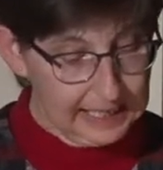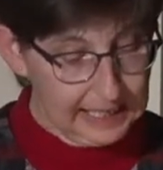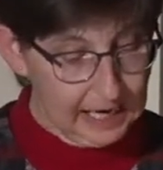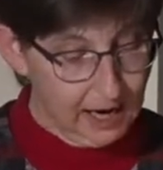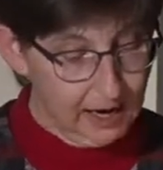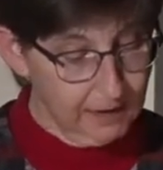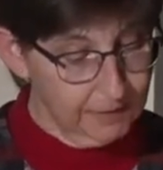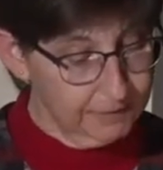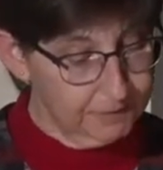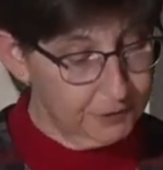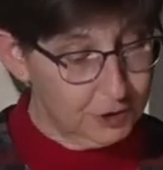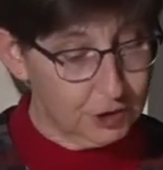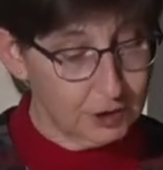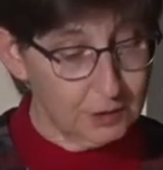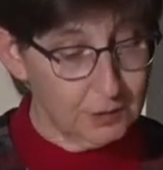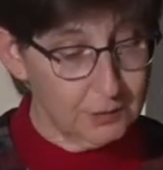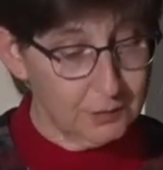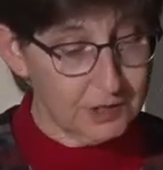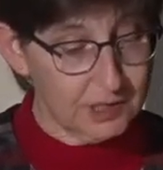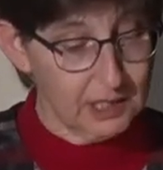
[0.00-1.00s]
of
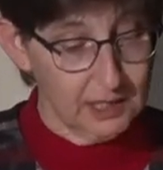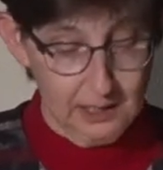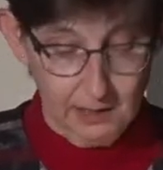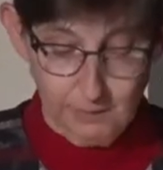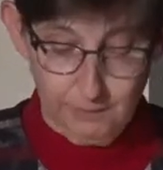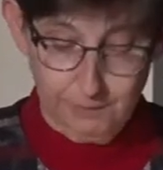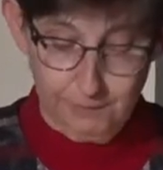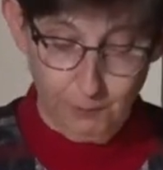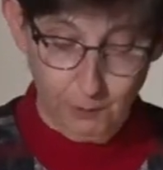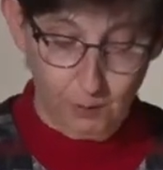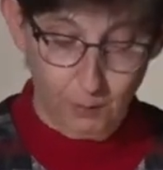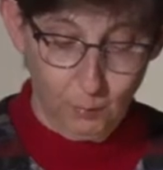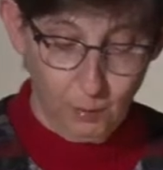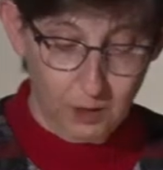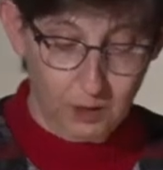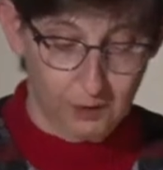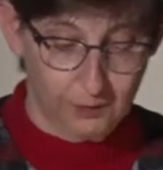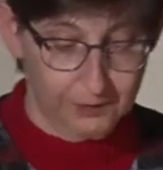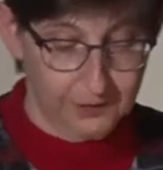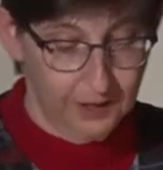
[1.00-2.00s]
Jews in Fort
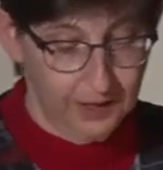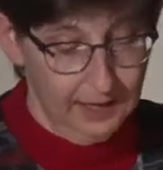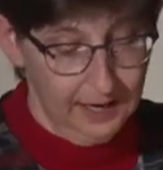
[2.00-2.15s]
Worth.